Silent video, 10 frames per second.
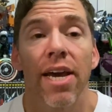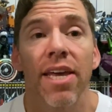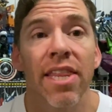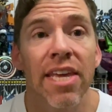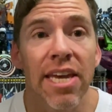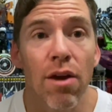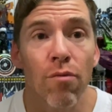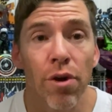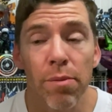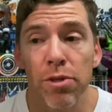the
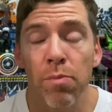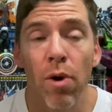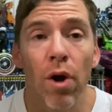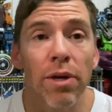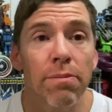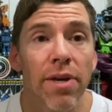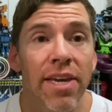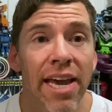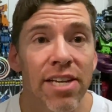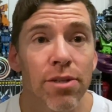Rodimus Prime
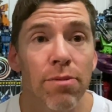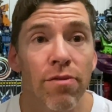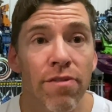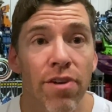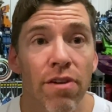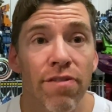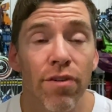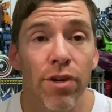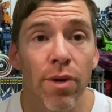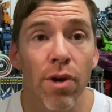Kingdom review
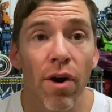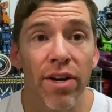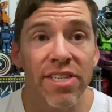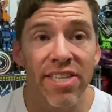for you guys.